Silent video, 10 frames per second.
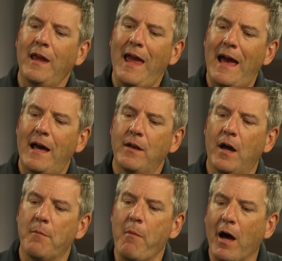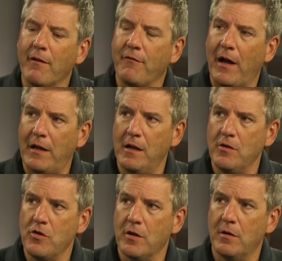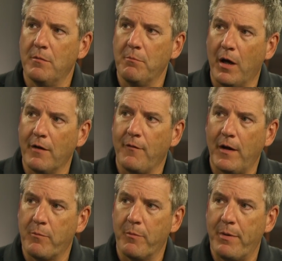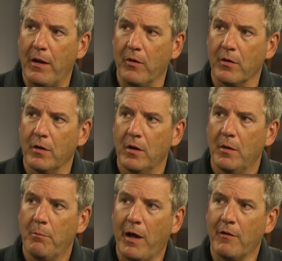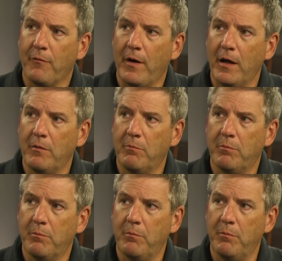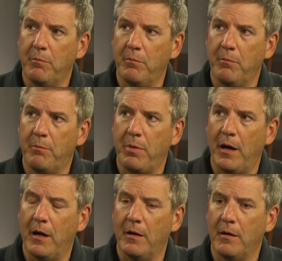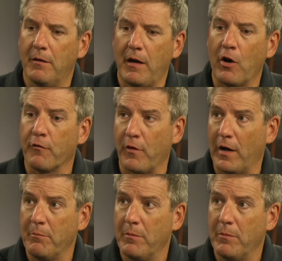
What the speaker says: had a modified engine, modified propeller, modified airframe.